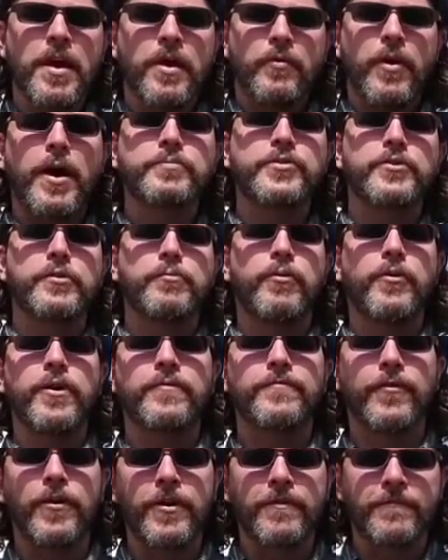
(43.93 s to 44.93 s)
Rob Dew
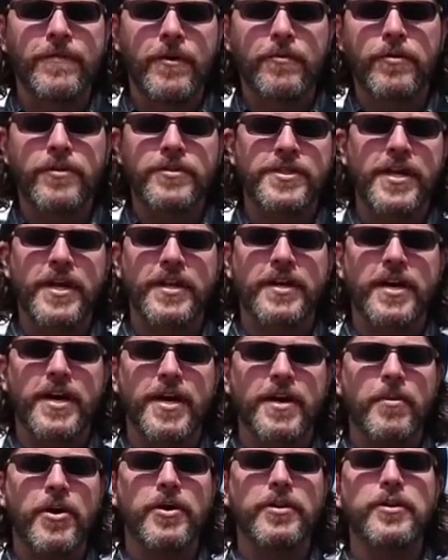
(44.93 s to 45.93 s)
reporting for
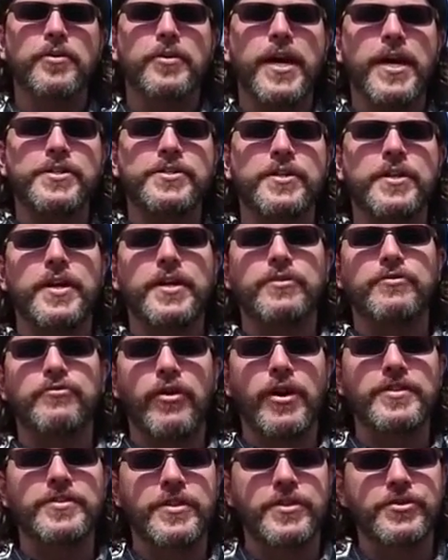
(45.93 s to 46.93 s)
Infowars.com on location in
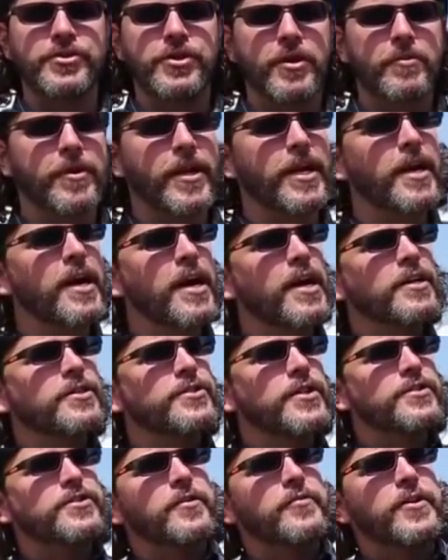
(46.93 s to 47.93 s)
Dresden, Germany.
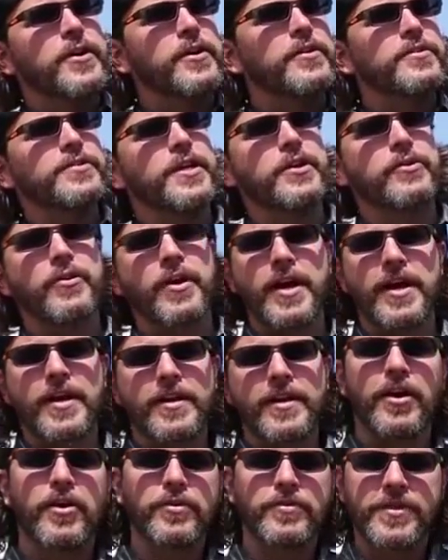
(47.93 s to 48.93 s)
Just over here is the
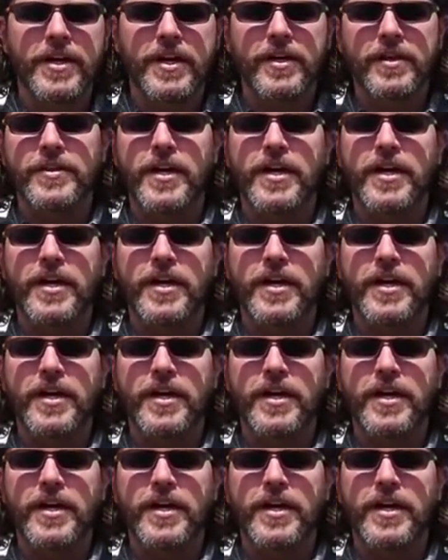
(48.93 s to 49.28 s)
Grand Hotel